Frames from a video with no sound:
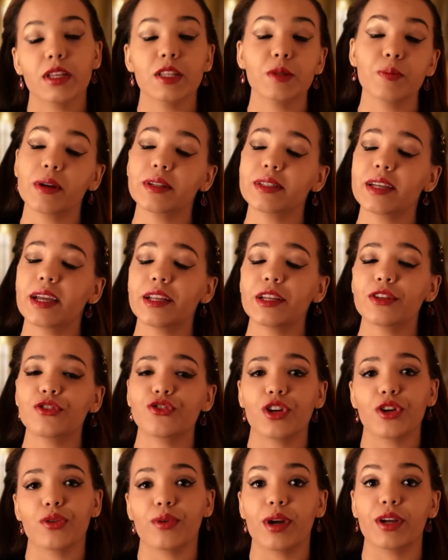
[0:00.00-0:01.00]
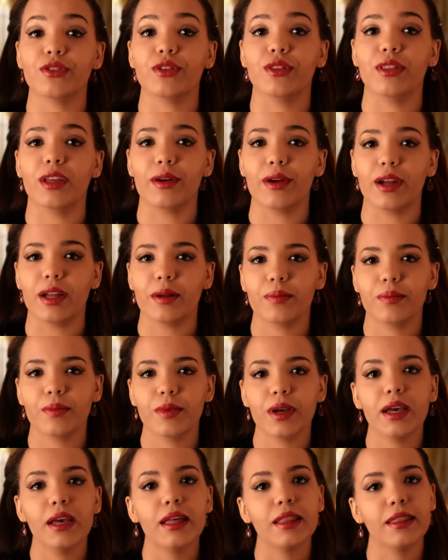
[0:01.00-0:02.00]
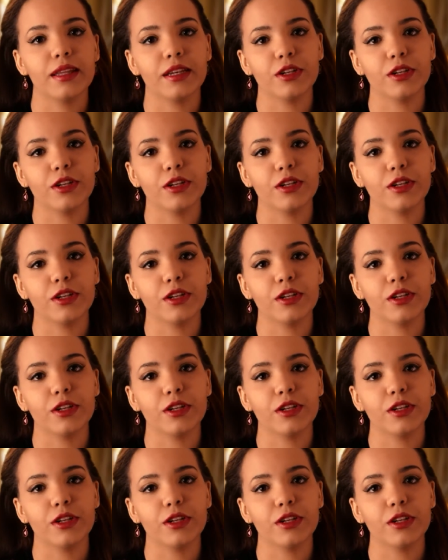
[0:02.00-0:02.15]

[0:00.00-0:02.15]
Spontaneous generation theory. The